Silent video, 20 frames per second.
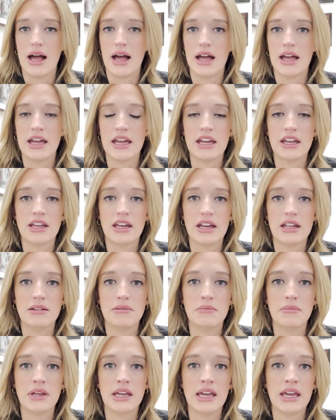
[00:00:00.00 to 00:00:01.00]
It
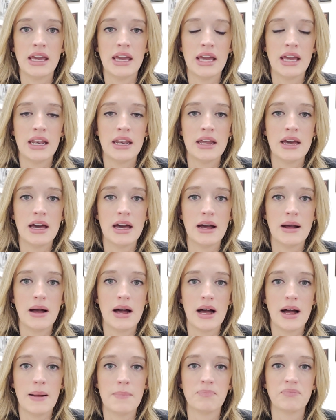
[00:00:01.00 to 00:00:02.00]
can mean
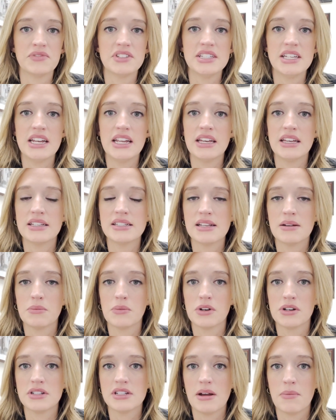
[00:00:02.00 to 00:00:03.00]
sitting
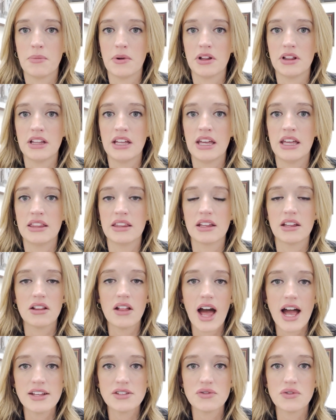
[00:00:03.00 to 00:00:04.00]
somewhere separately in the
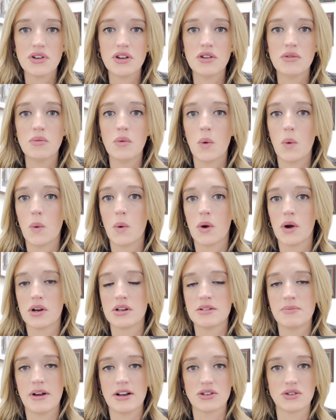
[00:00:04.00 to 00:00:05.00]
classroom or
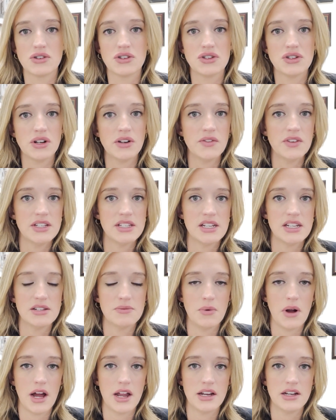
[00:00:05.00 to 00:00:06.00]
special services
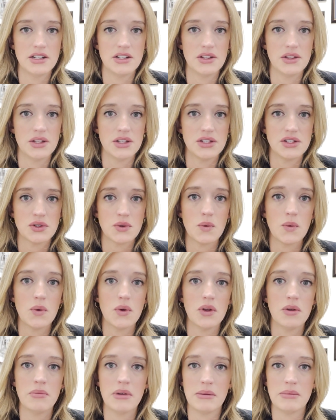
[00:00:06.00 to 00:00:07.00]
brought into the
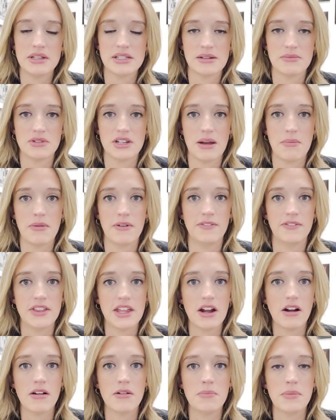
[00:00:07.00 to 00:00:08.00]
school, maybe some type of
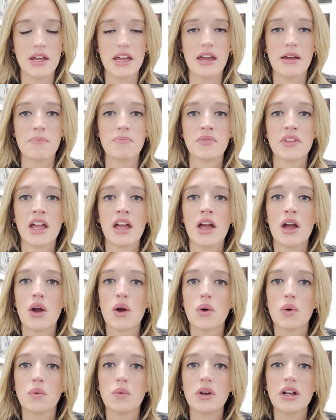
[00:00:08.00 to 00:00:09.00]
therapy.
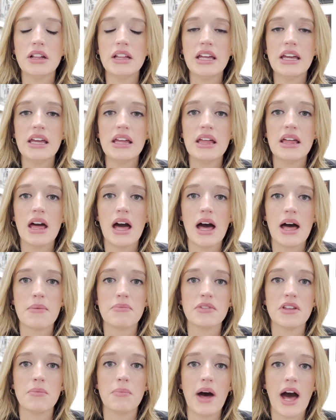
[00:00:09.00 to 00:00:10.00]
Really,
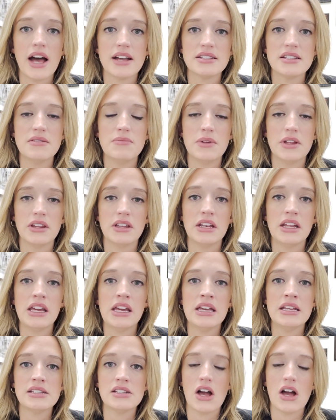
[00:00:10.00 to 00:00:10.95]
the possibilities